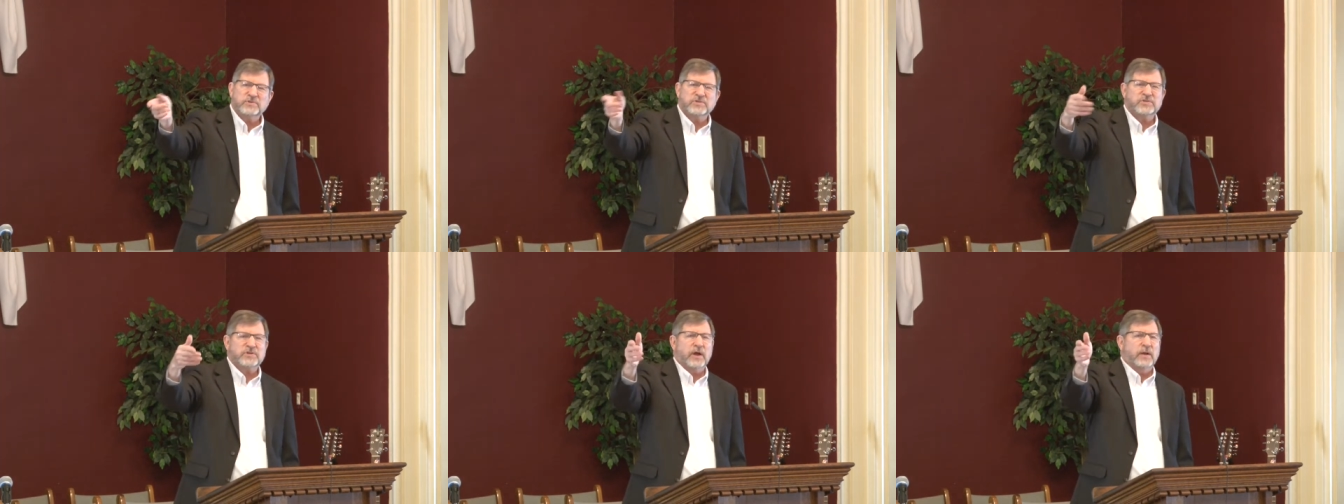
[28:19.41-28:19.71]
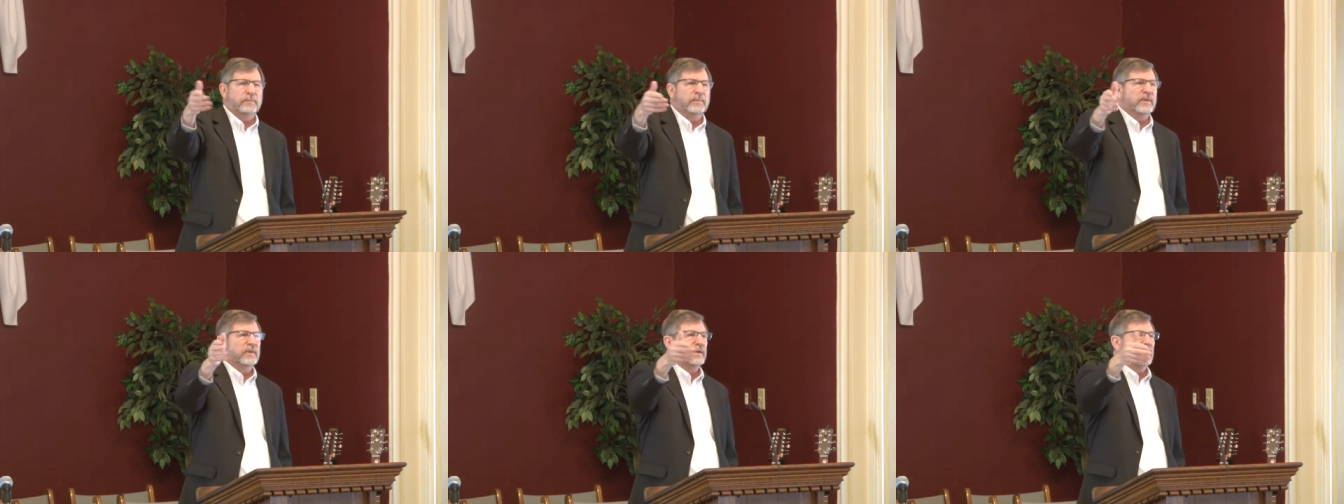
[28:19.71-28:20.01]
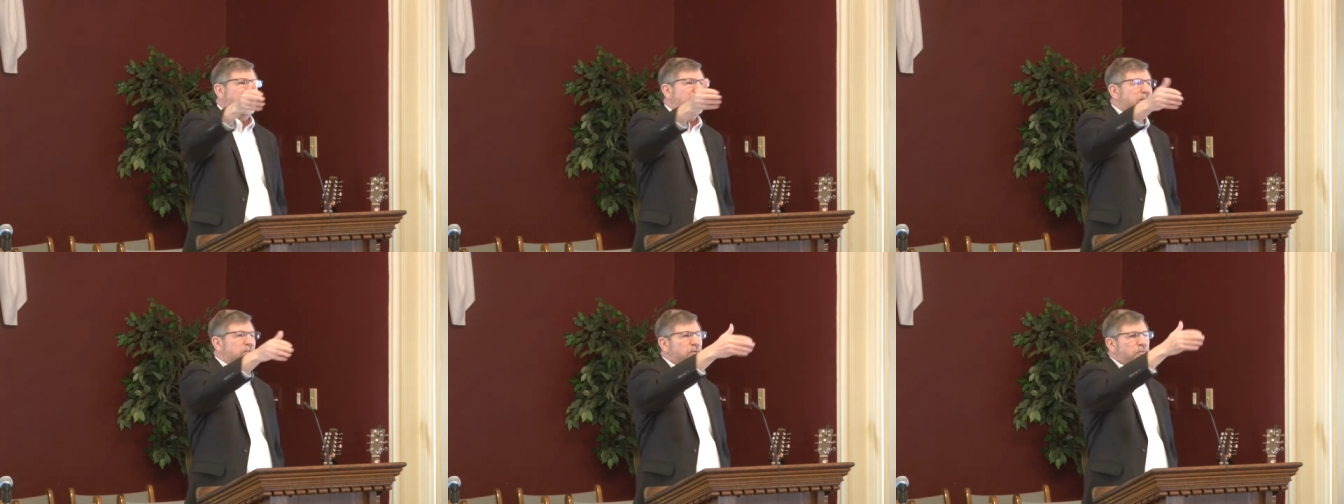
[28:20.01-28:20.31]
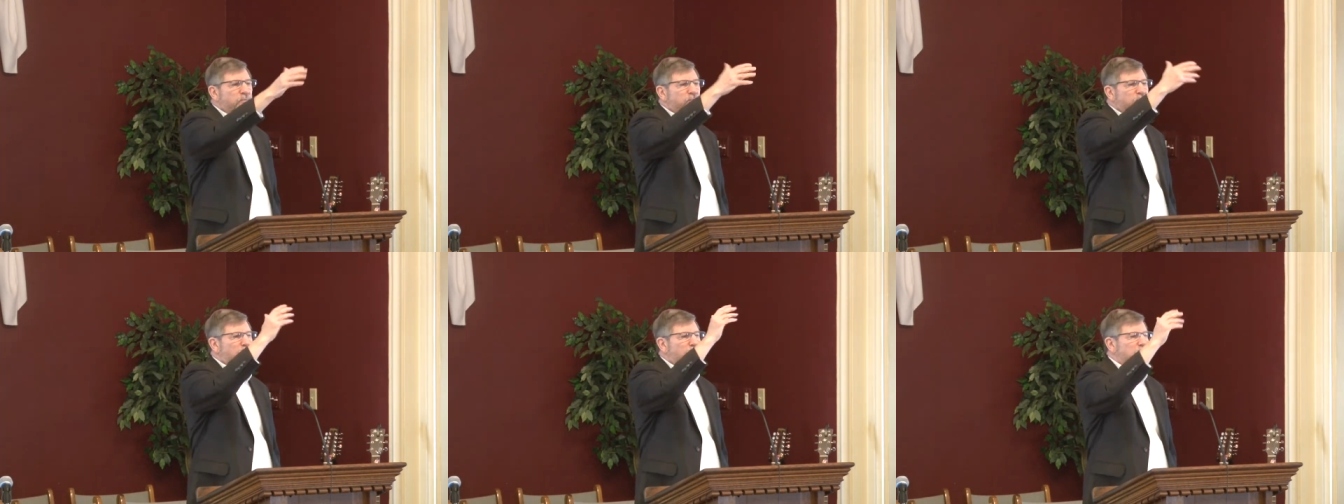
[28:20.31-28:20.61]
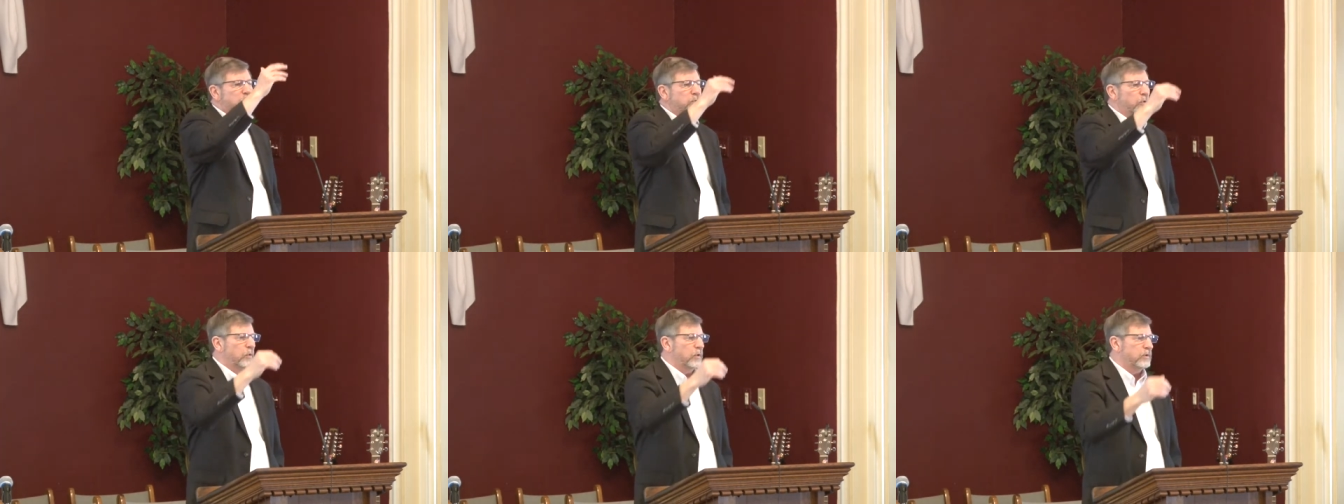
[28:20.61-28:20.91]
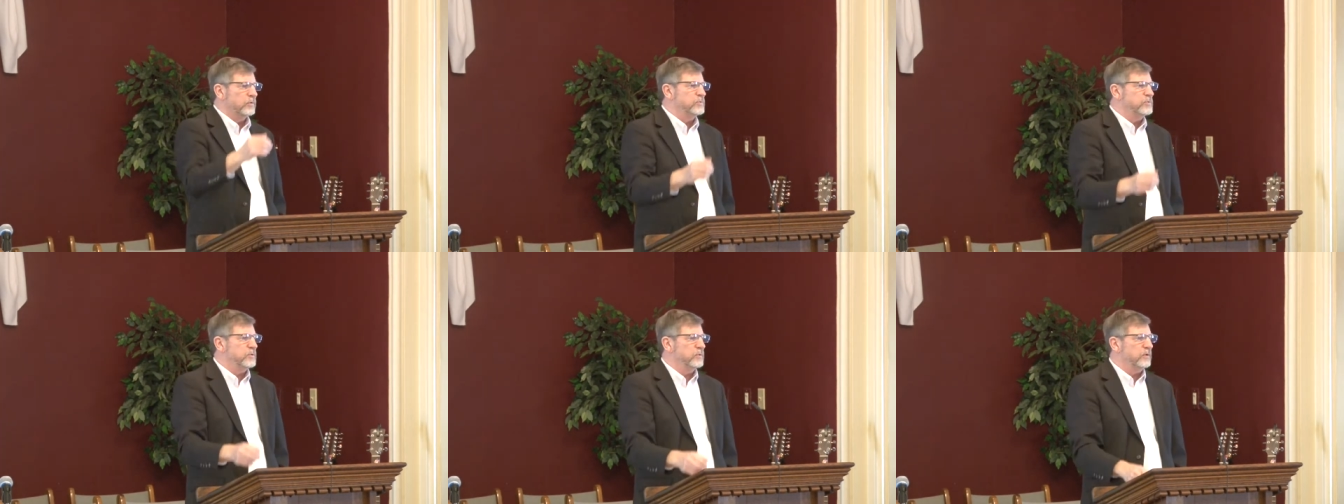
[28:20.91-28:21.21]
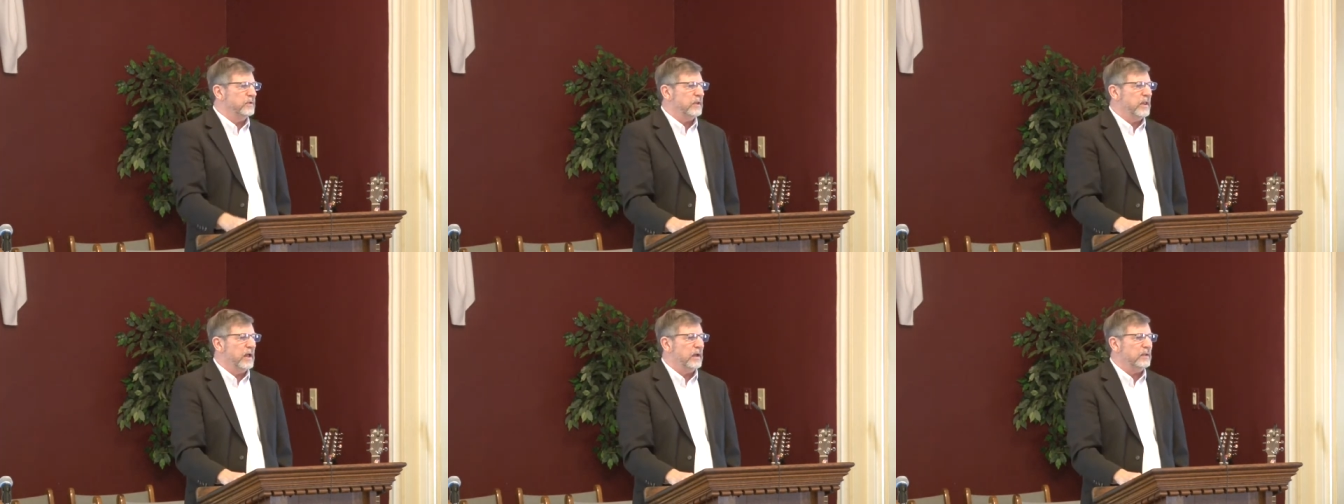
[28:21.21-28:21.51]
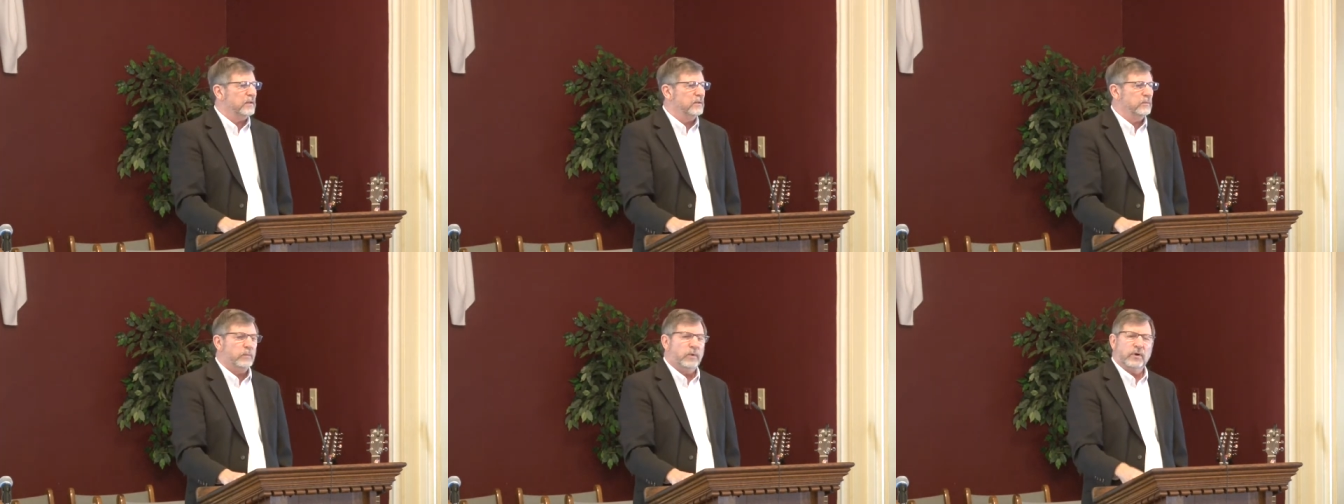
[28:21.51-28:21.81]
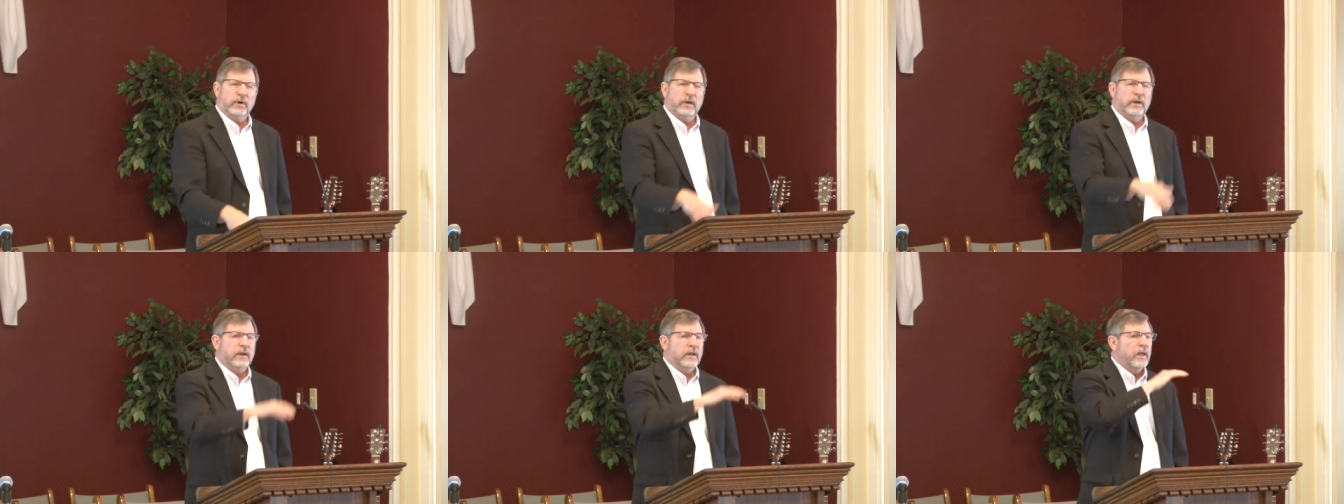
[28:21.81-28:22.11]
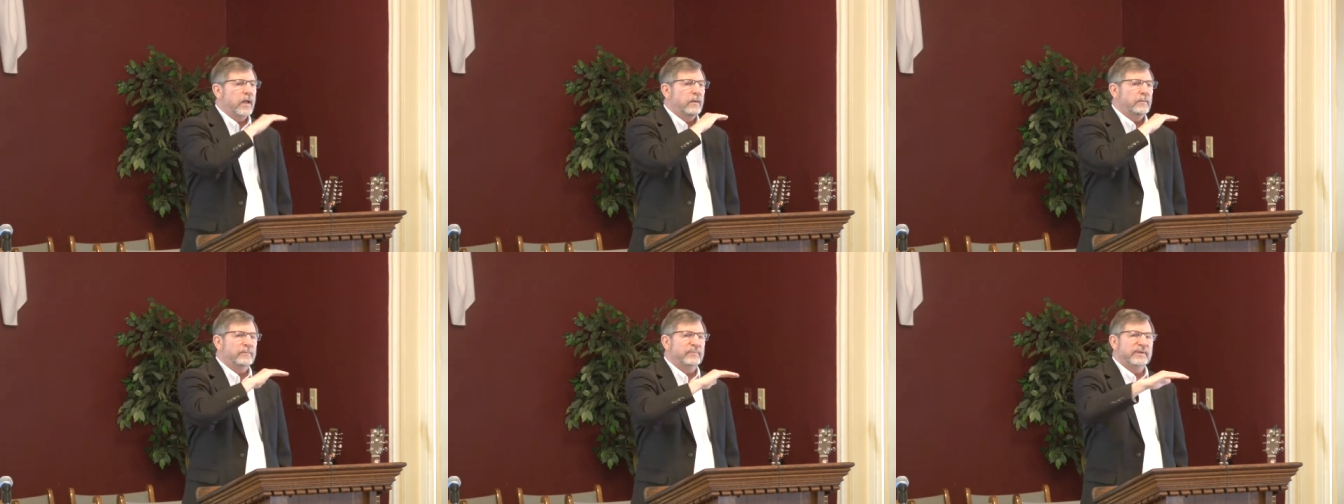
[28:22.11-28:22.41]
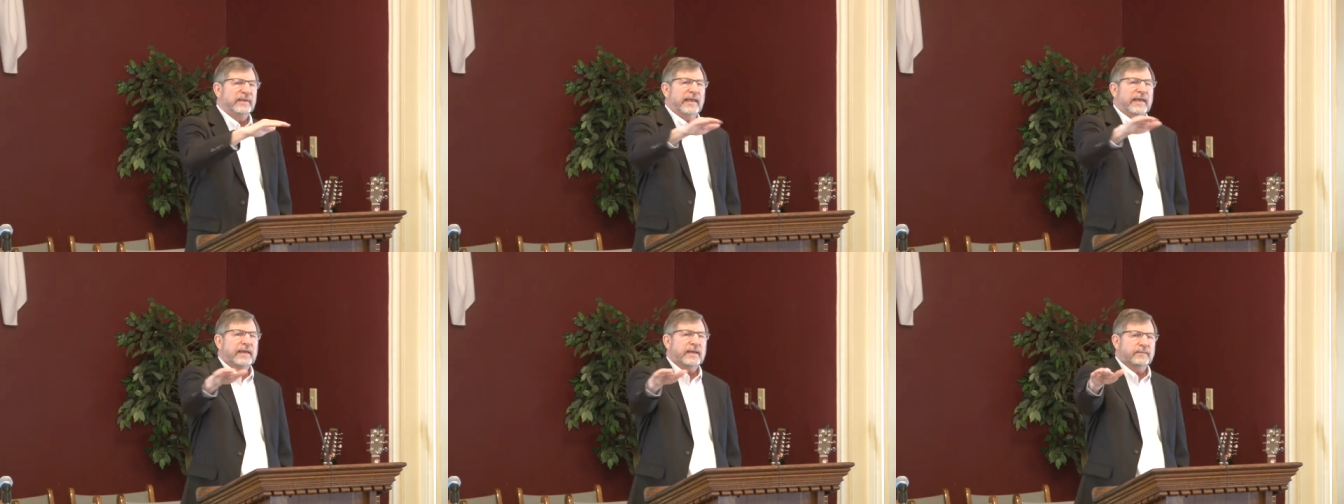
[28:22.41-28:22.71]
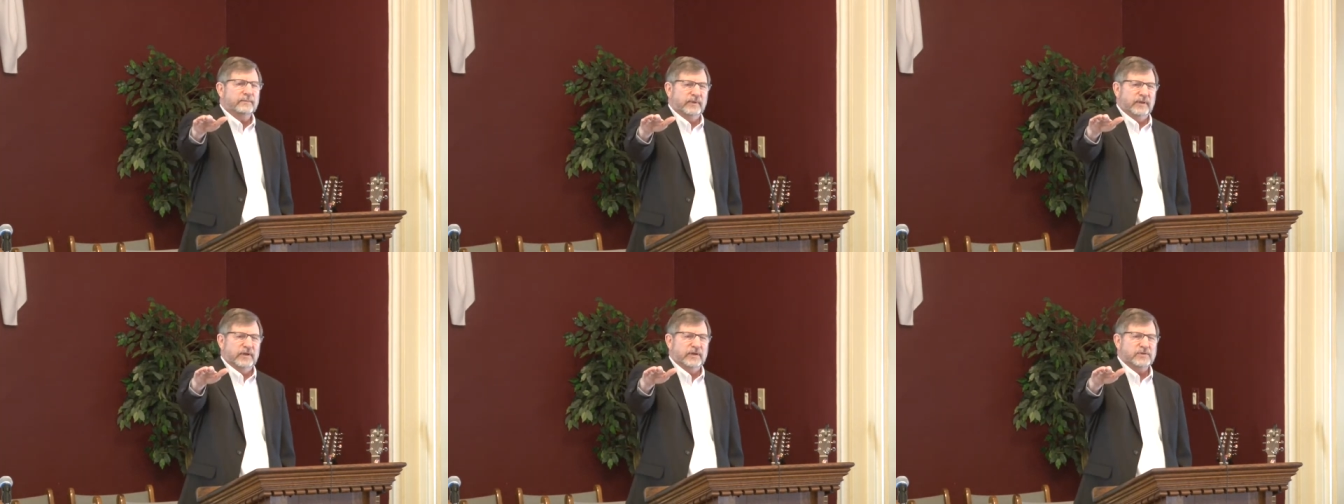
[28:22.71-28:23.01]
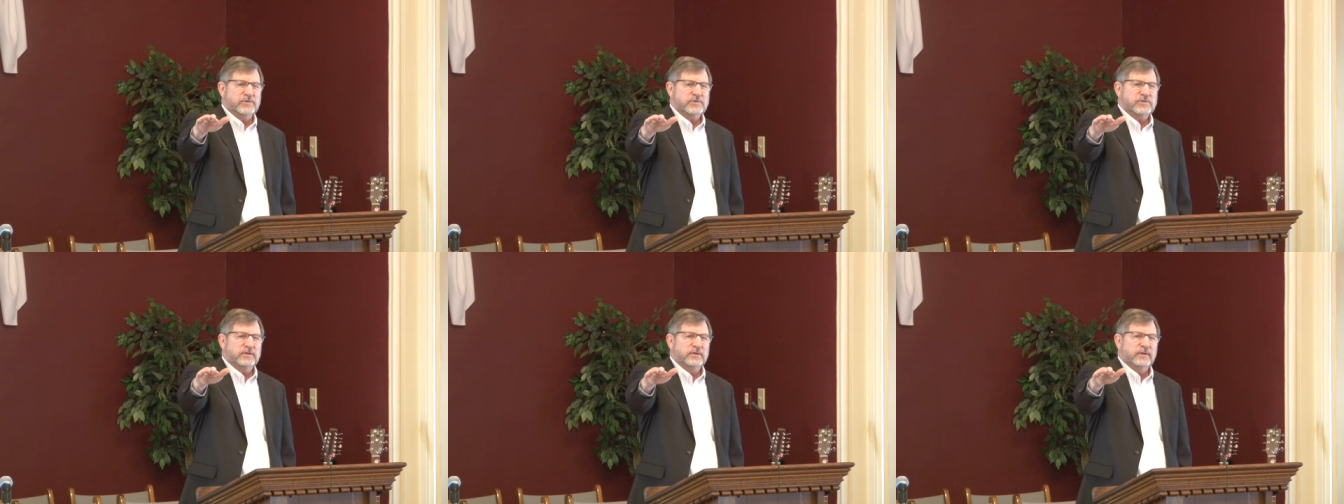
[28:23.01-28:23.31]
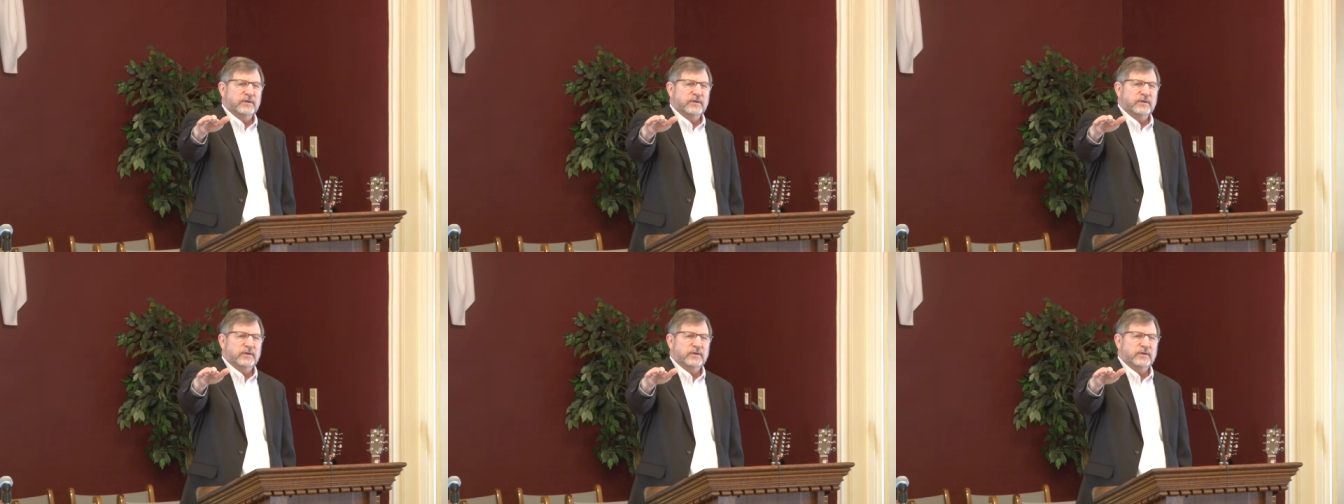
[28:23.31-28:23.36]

stumbling out the front door at 2 o'clock in the morning blameless.